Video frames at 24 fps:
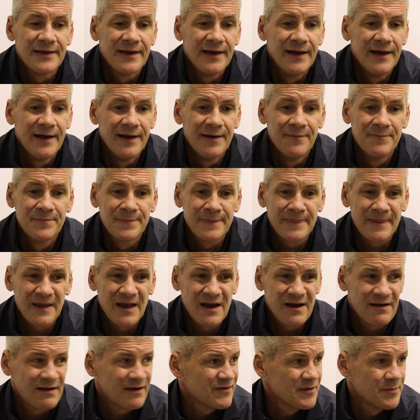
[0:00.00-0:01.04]

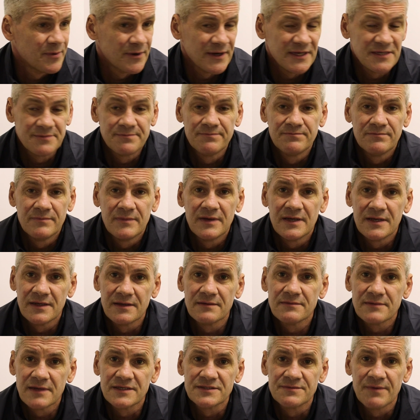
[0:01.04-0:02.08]
Everybody
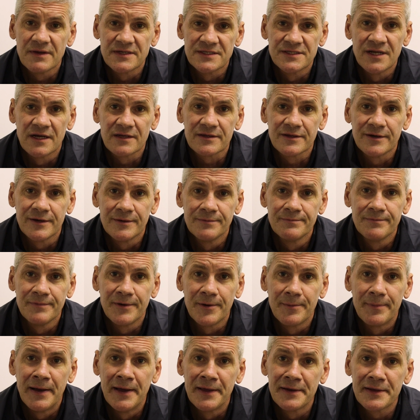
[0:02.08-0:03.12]
has knocked
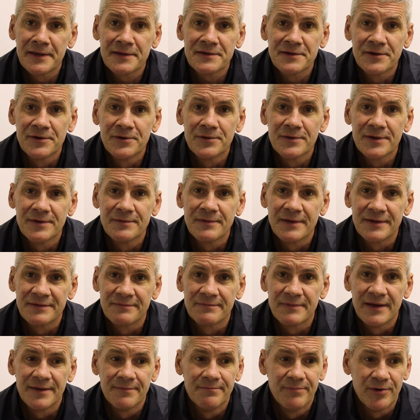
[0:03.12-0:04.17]
their pan in,
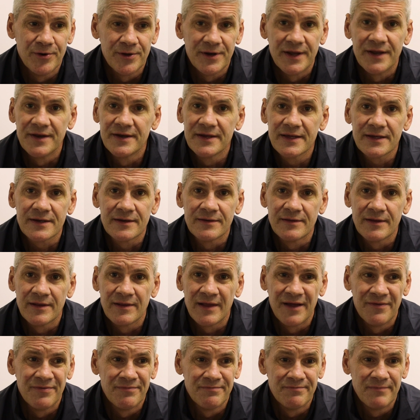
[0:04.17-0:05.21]
and bought into it, and
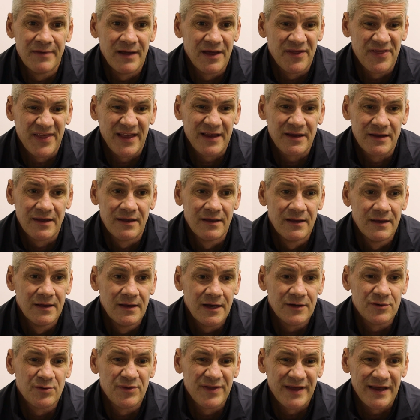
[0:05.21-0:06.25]
I
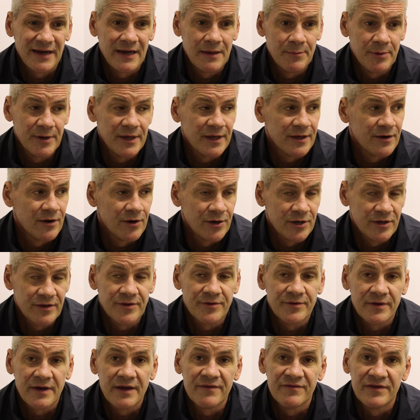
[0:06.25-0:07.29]
don't think anybody could argue
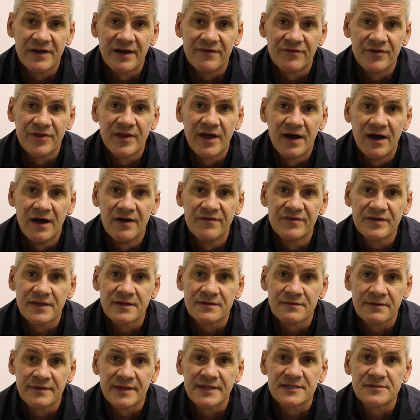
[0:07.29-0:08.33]
that they're giving everything they have at
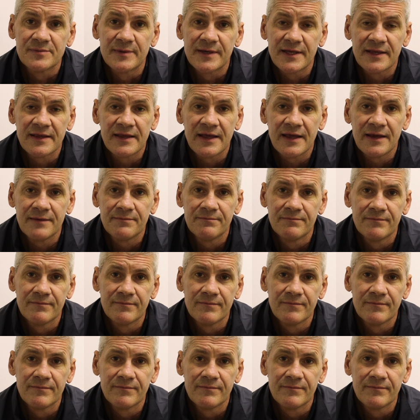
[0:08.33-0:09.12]
this minute in time.